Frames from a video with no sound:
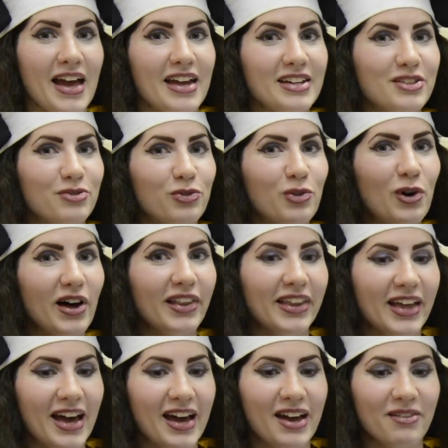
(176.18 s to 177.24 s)
And
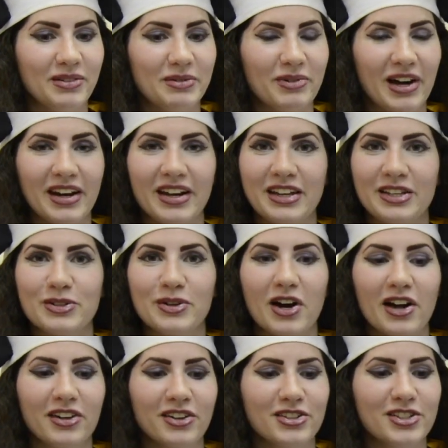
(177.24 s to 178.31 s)
voila everybody, you
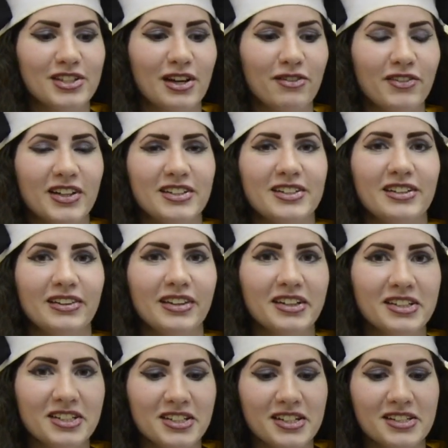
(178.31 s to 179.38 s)
got yourself a
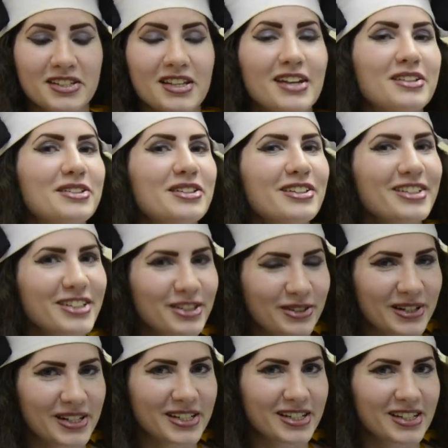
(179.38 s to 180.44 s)
delicious,
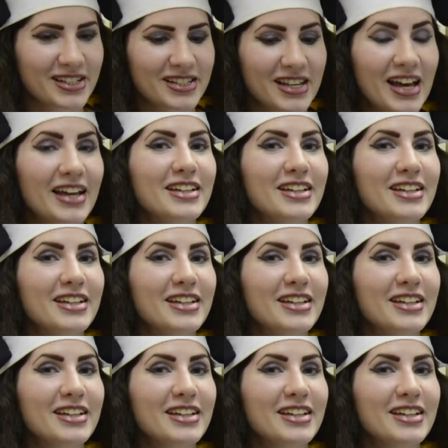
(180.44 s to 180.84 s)
nutritious,